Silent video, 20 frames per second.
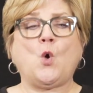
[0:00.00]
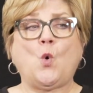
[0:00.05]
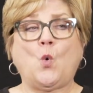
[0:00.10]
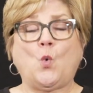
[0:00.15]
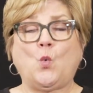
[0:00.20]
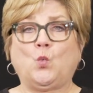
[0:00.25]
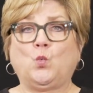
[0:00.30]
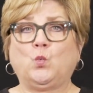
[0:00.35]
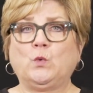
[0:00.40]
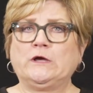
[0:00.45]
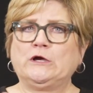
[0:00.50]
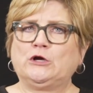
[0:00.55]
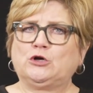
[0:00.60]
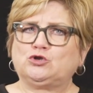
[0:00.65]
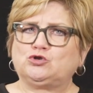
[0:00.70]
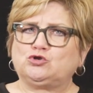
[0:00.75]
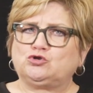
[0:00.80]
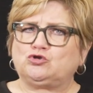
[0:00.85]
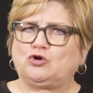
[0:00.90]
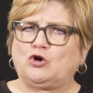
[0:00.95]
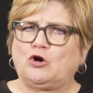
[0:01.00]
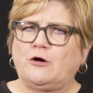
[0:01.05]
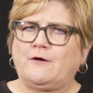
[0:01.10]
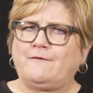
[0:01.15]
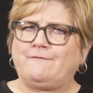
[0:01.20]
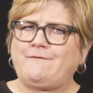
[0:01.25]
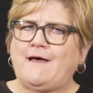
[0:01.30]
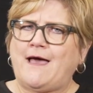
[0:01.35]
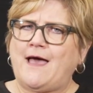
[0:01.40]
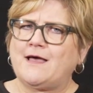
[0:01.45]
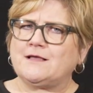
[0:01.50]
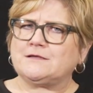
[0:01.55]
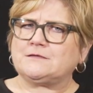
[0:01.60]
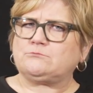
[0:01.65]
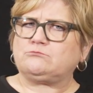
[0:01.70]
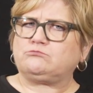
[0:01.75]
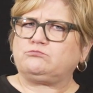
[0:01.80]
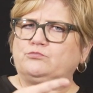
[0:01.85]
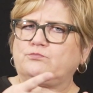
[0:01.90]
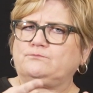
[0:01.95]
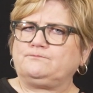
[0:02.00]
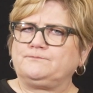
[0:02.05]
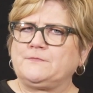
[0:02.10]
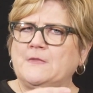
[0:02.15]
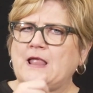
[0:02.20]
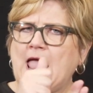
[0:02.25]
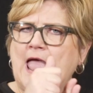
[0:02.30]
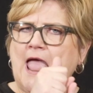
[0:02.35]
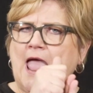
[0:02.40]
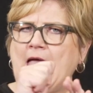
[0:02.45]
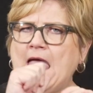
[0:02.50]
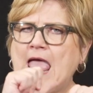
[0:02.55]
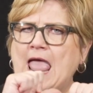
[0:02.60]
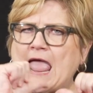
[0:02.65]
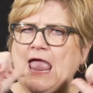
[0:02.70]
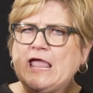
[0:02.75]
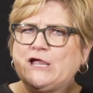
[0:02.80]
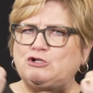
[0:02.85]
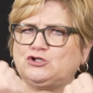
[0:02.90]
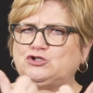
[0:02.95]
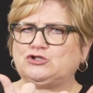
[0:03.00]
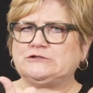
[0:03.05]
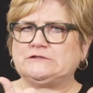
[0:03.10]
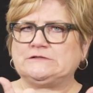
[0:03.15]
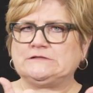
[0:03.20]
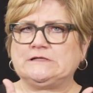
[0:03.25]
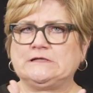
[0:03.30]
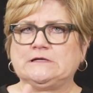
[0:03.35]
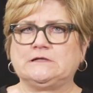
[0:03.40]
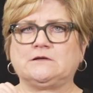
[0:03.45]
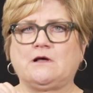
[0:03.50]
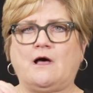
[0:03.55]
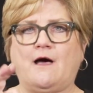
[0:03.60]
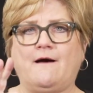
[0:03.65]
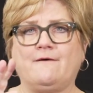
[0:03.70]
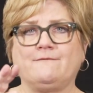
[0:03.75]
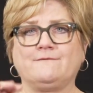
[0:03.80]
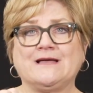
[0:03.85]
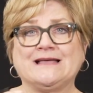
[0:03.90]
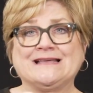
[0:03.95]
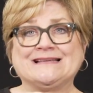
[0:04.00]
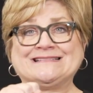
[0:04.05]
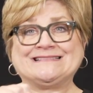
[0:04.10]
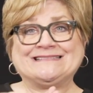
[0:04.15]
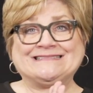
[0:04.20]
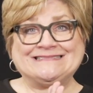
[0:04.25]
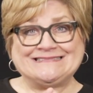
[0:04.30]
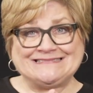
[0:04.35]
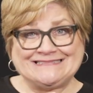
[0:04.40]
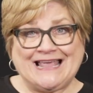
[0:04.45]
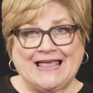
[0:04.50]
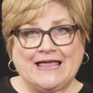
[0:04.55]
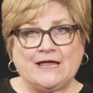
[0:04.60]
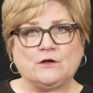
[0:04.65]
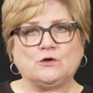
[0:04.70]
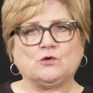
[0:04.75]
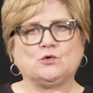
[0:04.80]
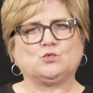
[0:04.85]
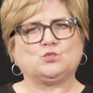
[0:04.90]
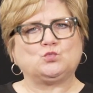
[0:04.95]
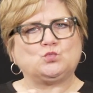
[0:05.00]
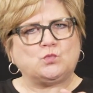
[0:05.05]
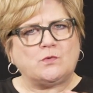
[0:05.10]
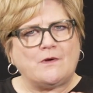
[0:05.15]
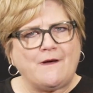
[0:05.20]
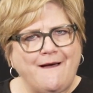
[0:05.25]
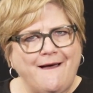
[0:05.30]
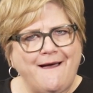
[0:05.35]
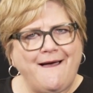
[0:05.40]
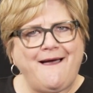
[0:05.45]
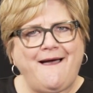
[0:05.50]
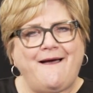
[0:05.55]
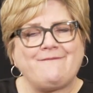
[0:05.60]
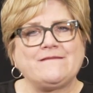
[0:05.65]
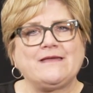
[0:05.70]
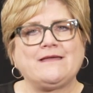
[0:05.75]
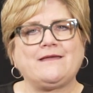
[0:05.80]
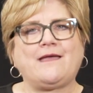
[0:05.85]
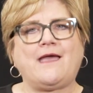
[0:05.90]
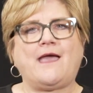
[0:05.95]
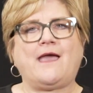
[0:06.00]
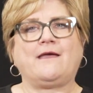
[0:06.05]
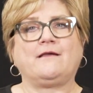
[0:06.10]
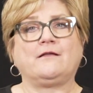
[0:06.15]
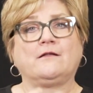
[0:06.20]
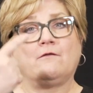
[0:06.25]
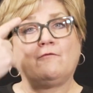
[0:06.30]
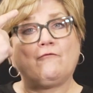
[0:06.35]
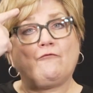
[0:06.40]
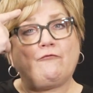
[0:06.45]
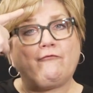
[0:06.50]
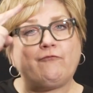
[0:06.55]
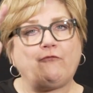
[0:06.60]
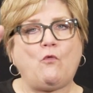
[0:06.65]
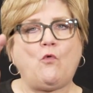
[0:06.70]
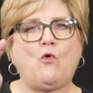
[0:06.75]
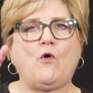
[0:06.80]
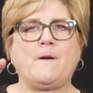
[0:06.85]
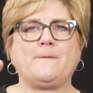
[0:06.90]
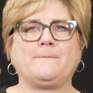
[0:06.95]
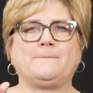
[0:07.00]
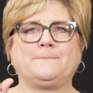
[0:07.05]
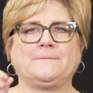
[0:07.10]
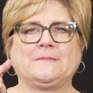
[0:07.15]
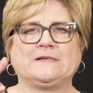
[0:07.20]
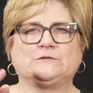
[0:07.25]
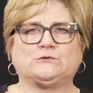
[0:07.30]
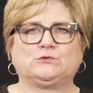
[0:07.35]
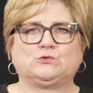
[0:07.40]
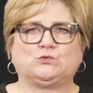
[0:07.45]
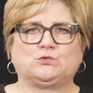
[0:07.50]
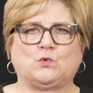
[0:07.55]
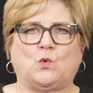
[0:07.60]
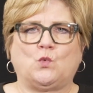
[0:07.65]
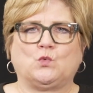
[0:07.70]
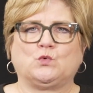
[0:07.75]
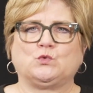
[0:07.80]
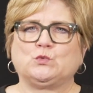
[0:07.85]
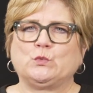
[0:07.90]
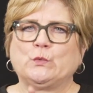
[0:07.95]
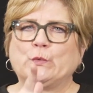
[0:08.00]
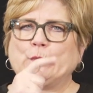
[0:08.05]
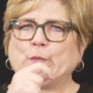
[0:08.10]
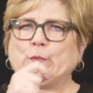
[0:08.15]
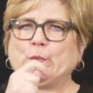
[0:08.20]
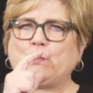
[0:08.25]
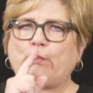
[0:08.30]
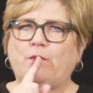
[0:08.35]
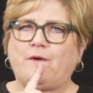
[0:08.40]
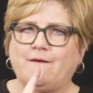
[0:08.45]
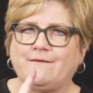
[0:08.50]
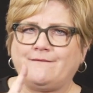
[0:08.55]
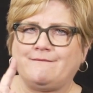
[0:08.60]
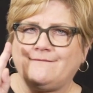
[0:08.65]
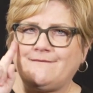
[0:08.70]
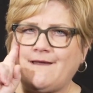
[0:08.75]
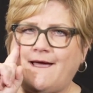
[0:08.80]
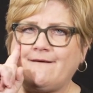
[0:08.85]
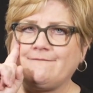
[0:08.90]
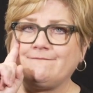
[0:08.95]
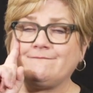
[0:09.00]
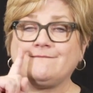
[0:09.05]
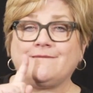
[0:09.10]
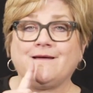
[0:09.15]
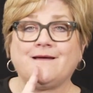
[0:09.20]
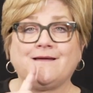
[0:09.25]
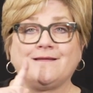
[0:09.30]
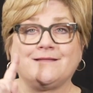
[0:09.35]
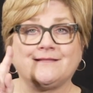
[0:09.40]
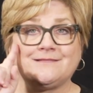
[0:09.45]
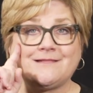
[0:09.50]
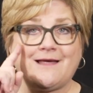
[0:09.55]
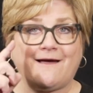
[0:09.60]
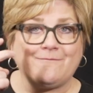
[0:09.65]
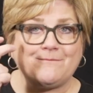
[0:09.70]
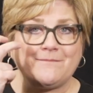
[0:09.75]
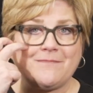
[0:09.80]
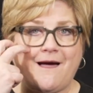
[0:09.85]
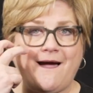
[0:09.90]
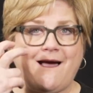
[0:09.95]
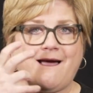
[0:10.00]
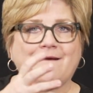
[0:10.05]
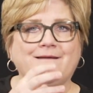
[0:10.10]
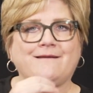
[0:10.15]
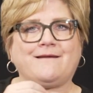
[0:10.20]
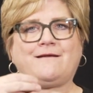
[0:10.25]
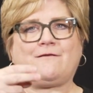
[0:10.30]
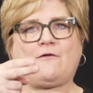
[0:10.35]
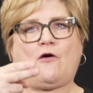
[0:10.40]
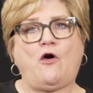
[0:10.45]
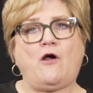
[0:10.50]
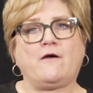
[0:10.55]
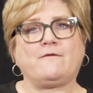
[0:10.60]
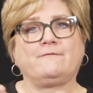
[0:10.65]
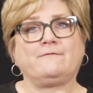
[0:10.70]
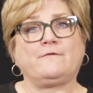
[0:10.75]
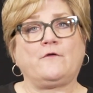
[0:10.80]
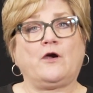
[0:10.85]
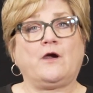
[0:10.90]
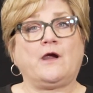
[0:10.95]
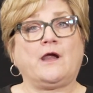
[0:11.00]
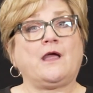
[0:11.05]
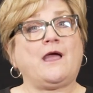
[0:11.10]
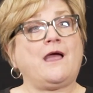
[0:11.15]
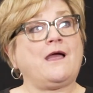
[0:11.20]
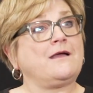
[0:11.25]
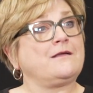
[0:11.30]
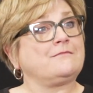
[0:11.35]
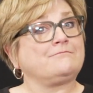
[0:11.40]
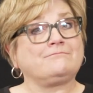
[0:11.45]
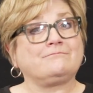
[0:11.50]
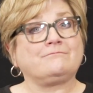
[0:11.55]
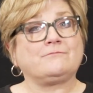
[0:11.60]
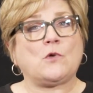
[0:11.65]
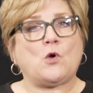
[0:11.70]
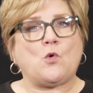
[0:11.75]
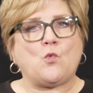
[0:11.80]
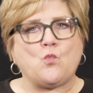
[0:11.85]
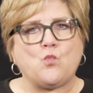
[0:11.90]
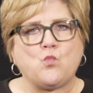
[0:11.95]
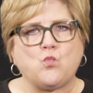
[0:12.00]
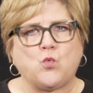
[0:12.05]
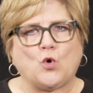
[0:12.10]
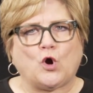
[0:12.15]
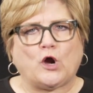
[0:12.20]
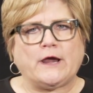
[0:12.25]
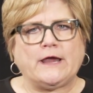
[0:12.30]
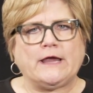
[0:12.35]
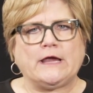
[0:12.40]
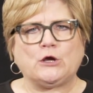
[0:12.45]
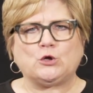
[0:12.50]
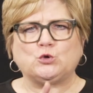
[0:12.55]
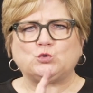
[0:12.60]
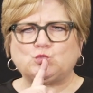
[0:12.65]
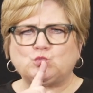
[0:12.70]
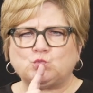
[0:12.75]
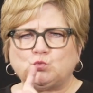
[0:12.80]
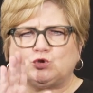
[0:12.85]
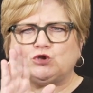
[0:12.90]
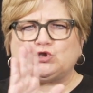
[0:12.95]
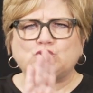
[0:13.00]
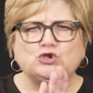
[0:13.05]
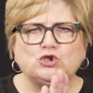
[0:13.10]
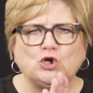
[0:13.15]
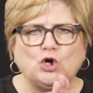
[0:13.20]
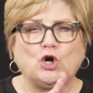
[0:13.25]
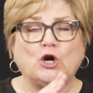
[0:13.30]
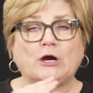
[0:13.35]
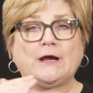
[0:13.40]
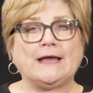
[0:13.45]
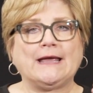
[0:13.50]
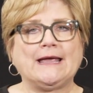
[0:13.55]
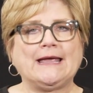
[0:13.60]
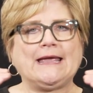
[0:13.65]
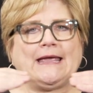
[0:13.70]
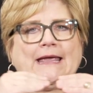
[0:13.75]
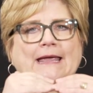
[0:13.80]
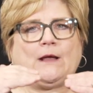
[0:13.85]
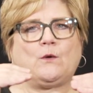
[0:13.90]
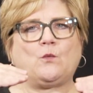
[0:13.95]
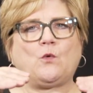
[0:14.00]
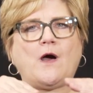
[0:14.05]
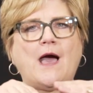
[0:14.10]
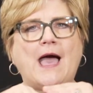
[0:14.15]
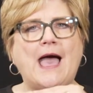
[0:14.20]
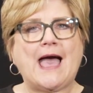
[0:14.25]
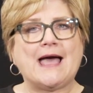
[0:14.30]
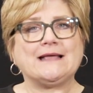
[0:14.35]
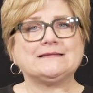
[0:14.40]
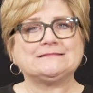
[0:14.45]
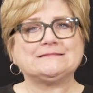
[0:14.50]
We serve as the principal agency of the state to advocate on behalf of Minnesotans who are deaf, deafblind, and hard of hearing by working to ensure equal access to the services, programs, and opportunities available to others.